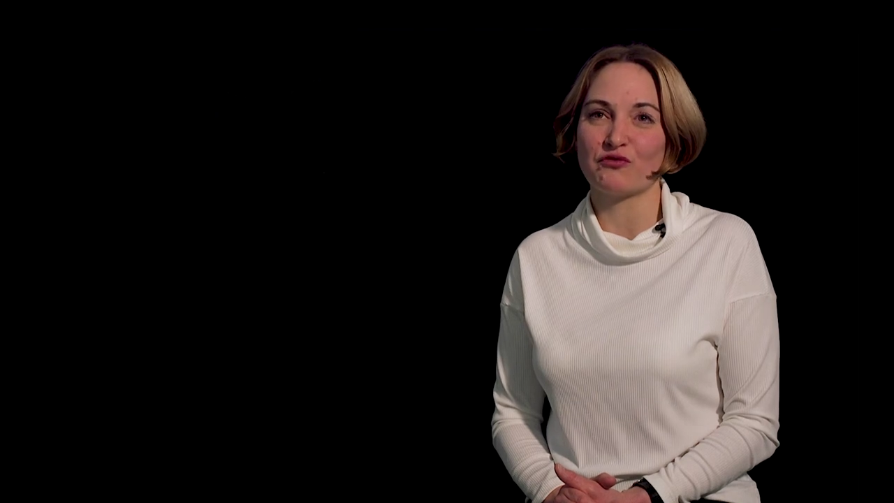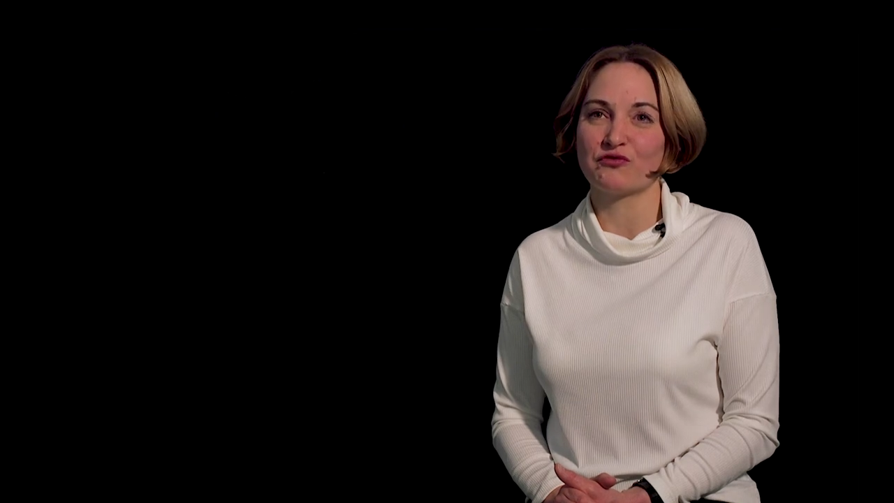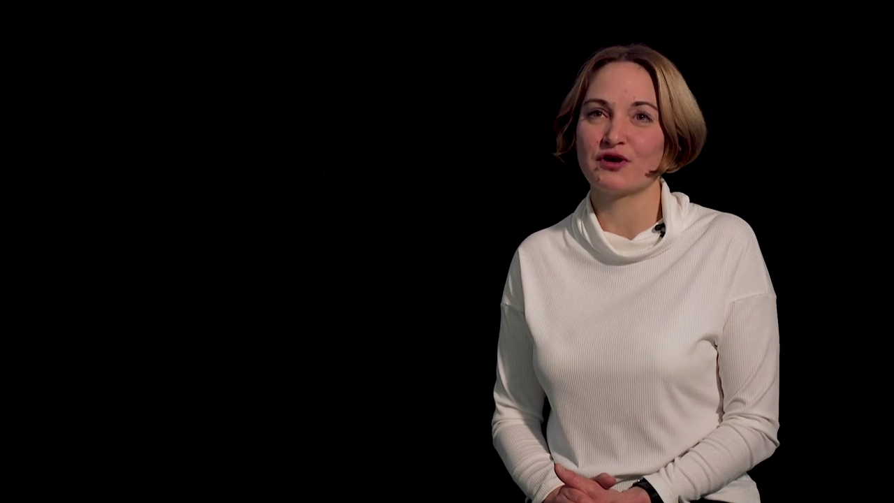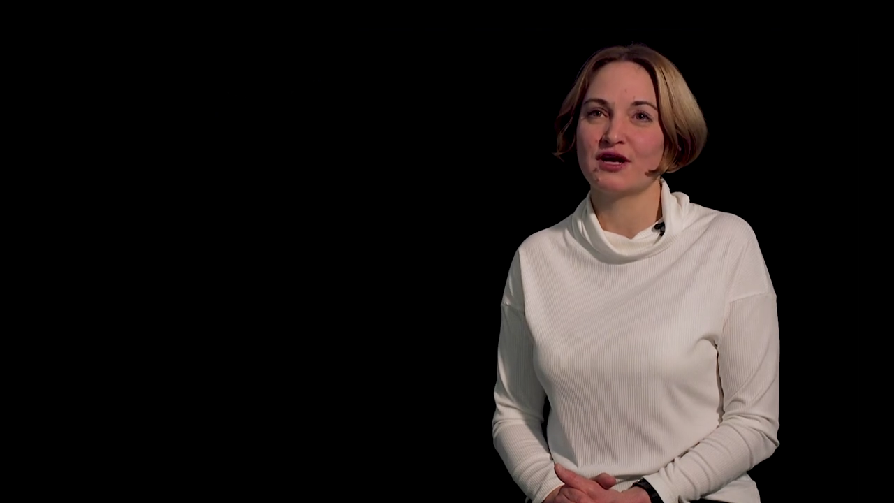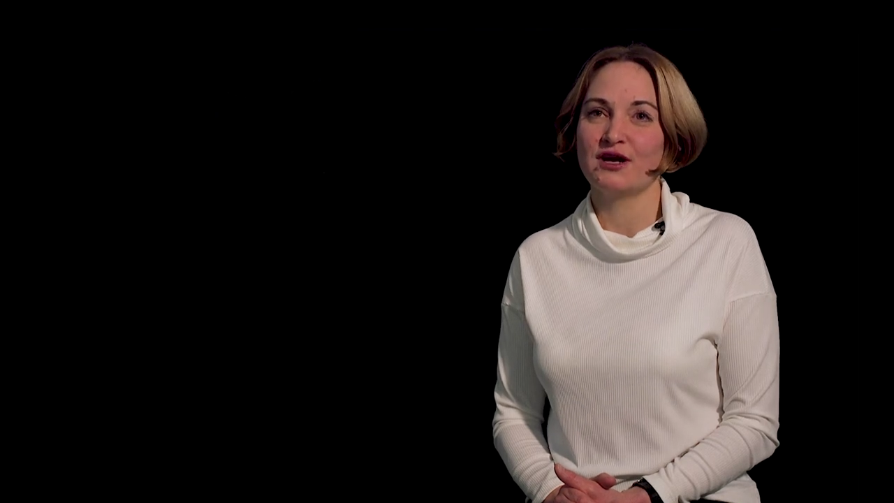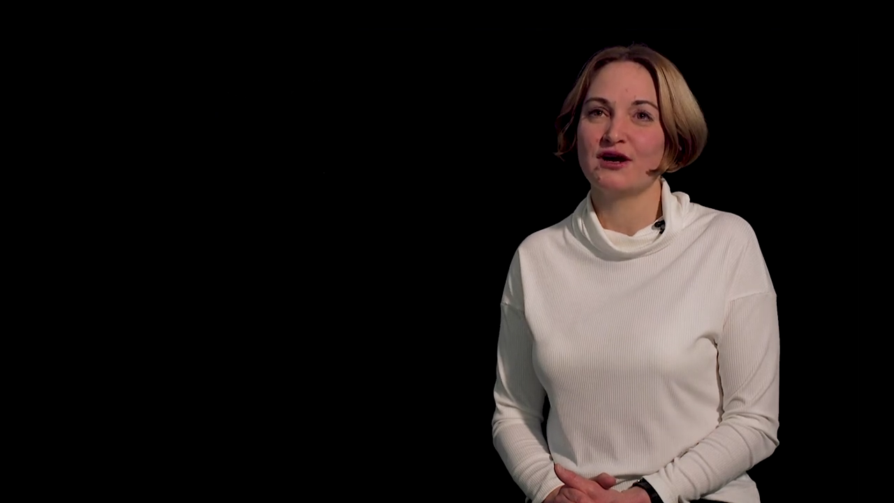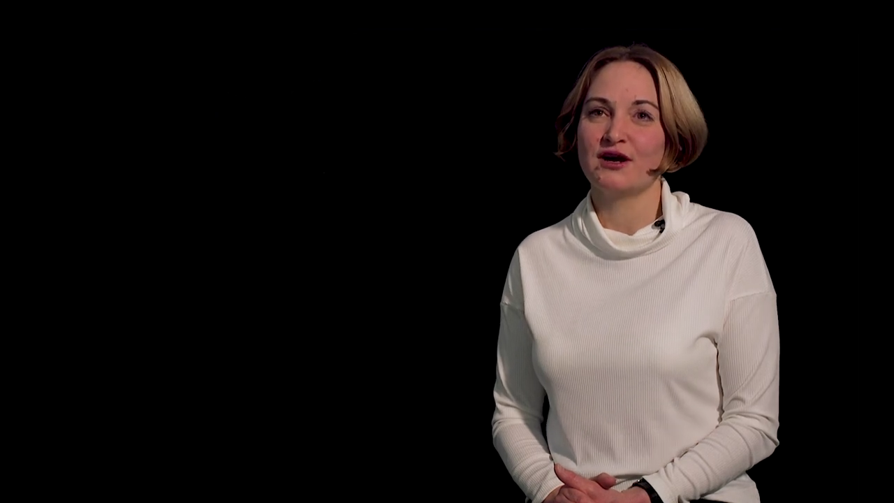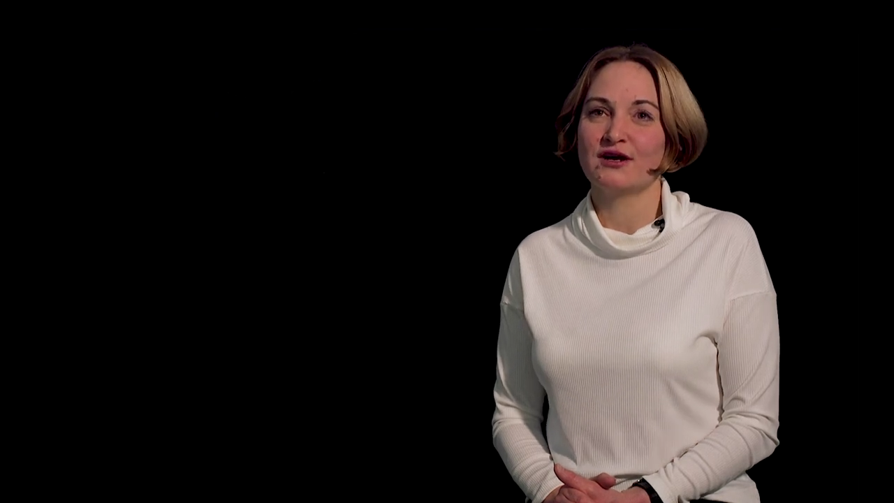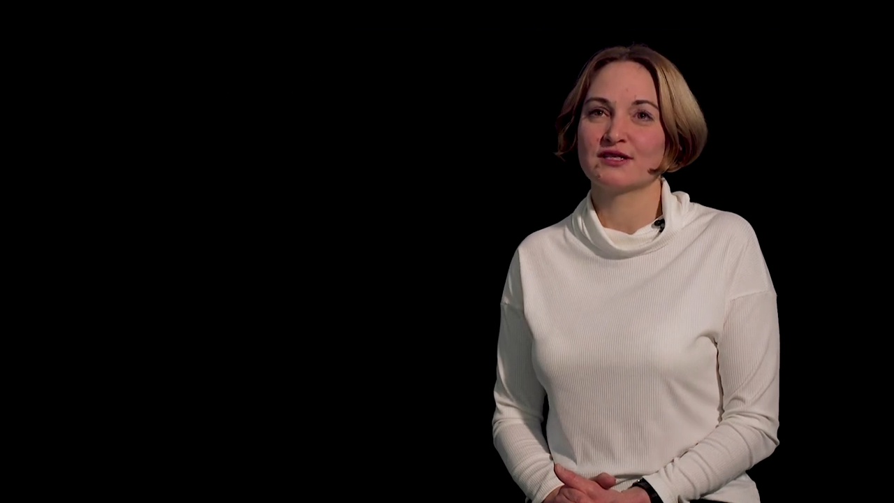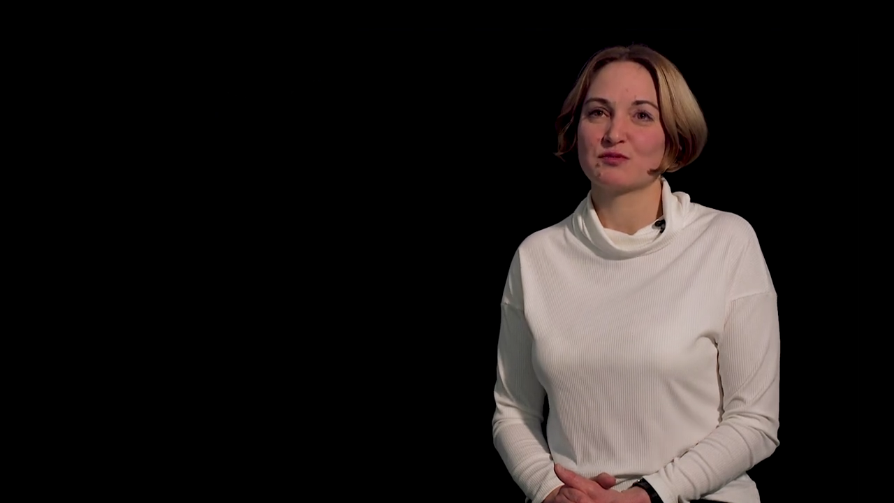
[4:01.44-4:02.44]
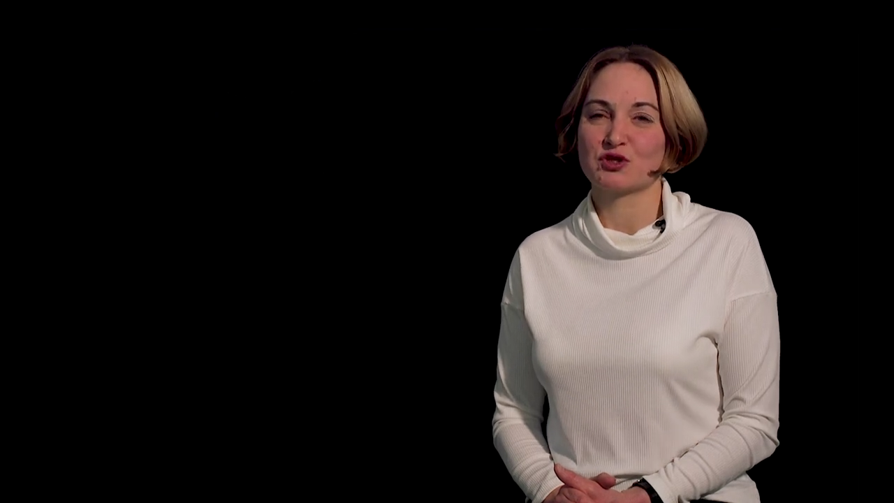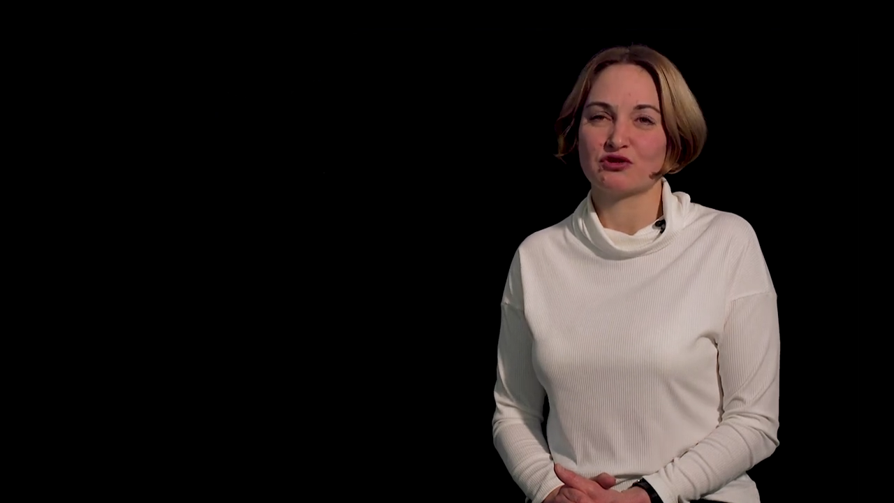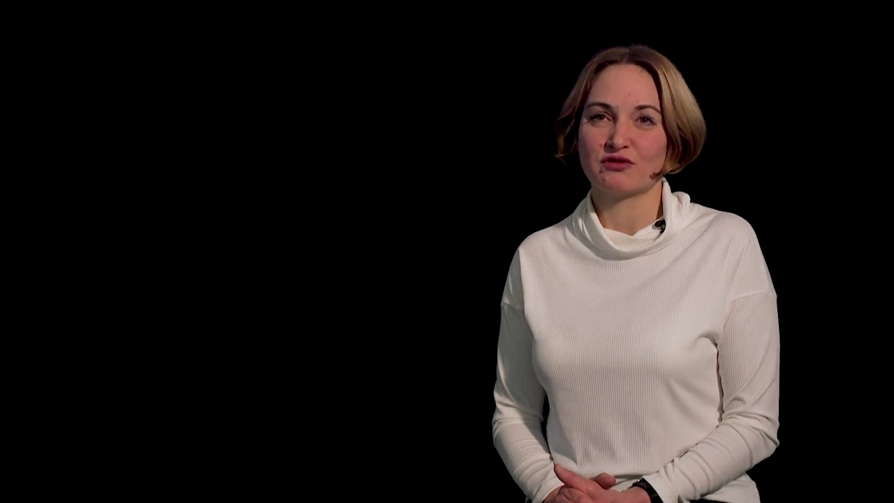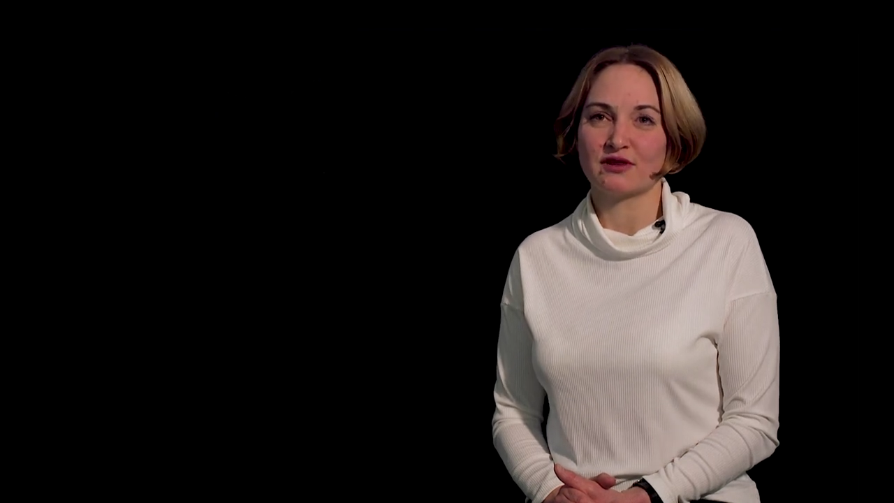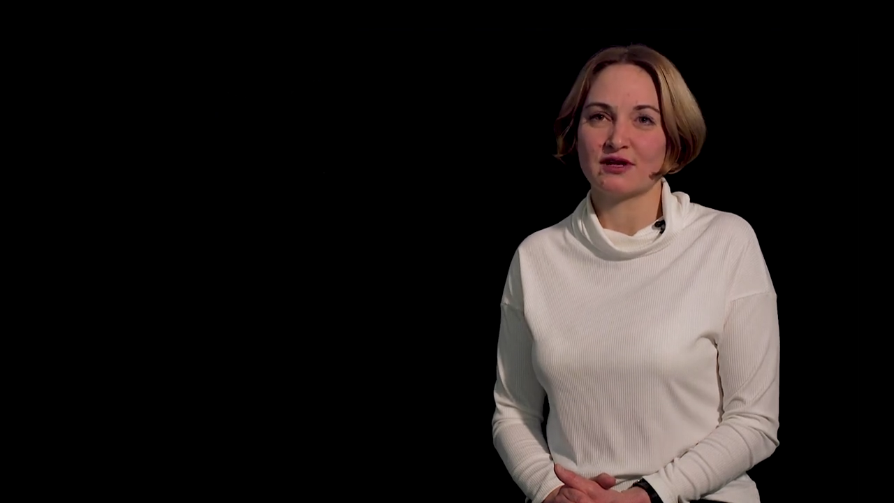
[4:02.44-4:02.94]
of
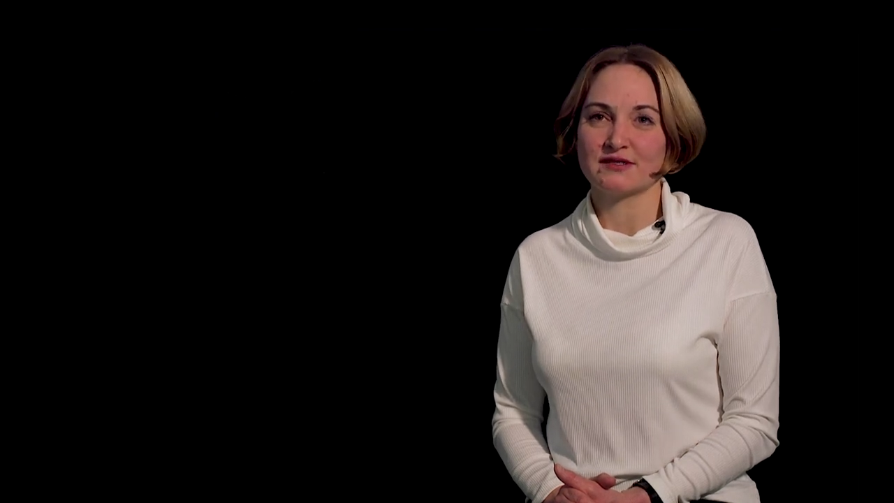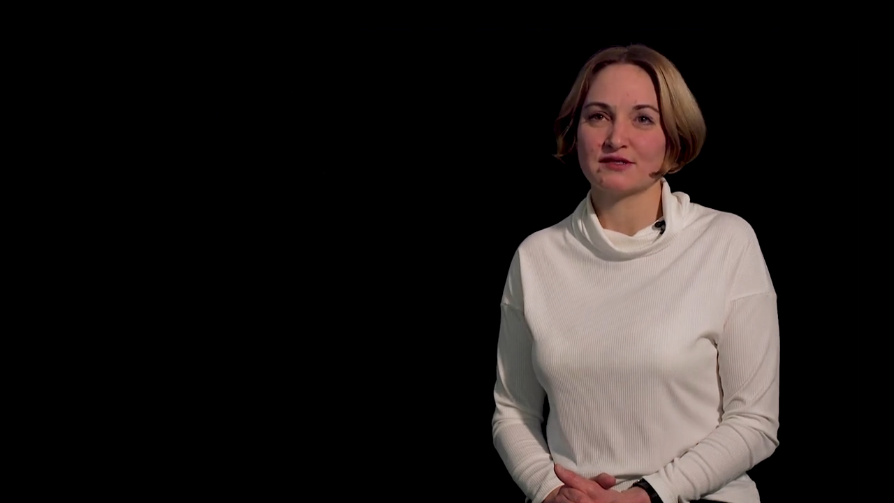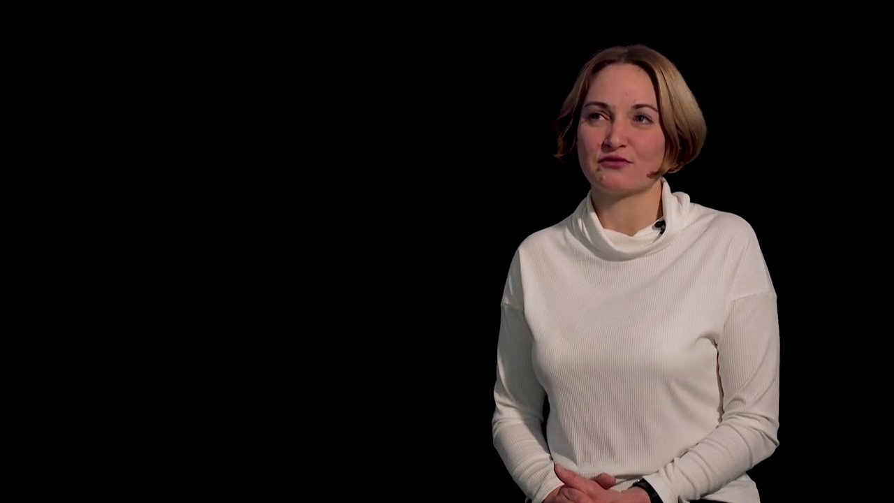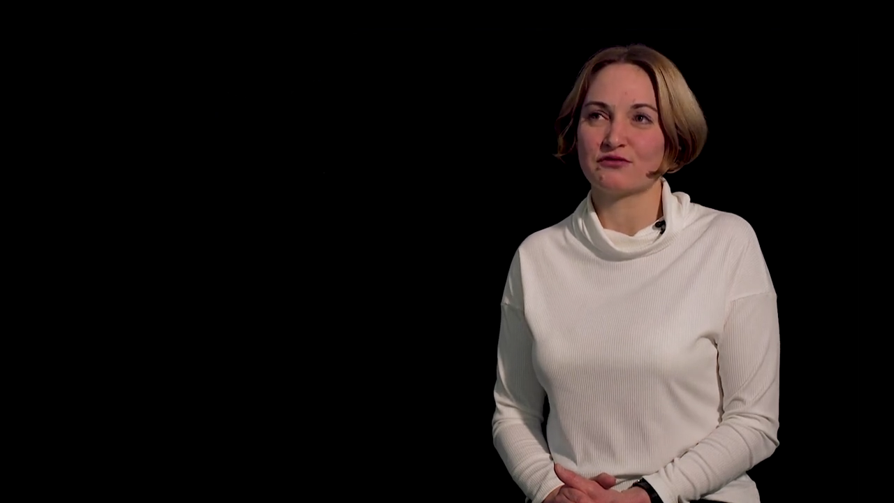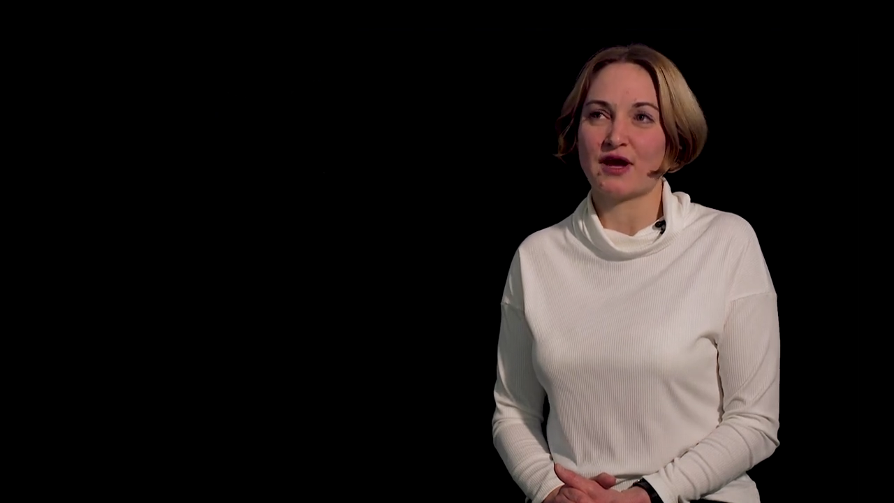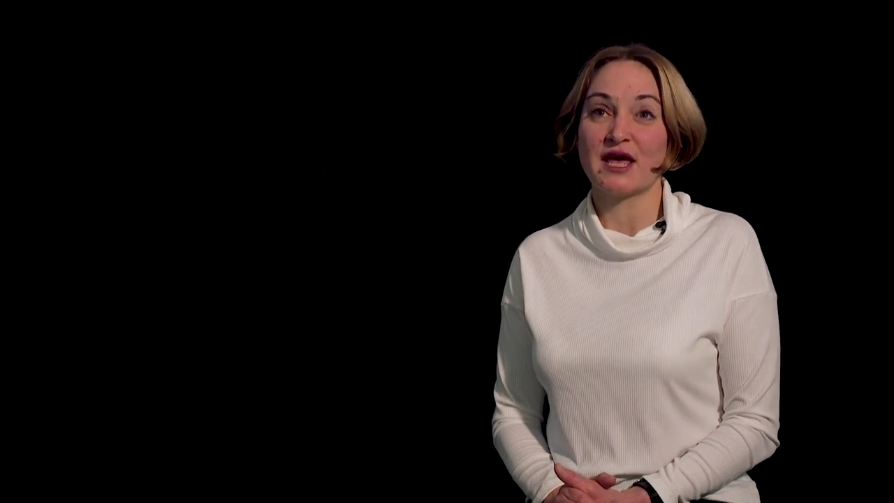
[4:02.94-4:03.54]
special class of